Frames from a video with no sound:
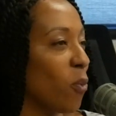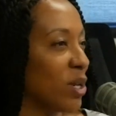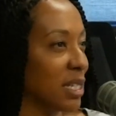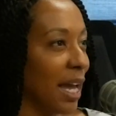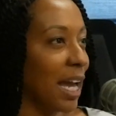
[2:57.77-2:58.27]
it
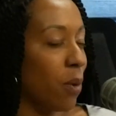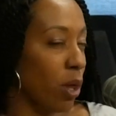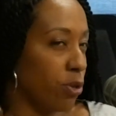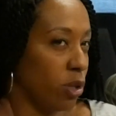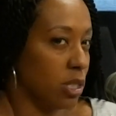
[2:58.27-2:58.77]
wasn't like I
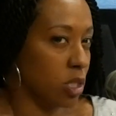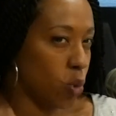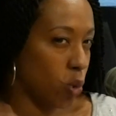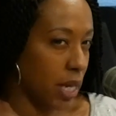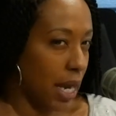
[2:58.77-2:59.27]
went through the
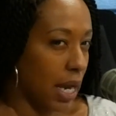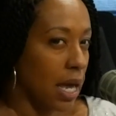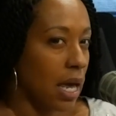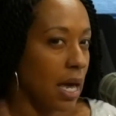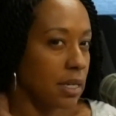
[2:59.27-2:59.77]
school day
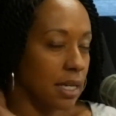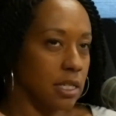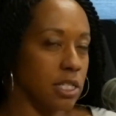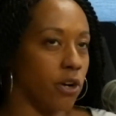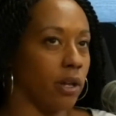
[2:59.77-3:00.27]

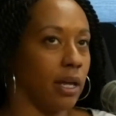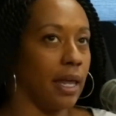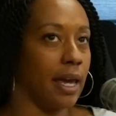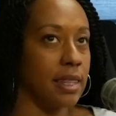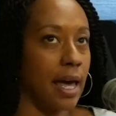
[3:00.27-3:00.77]
necessarily
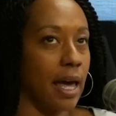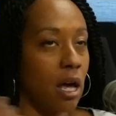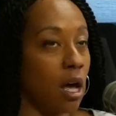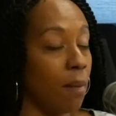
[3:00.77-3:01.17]
like that,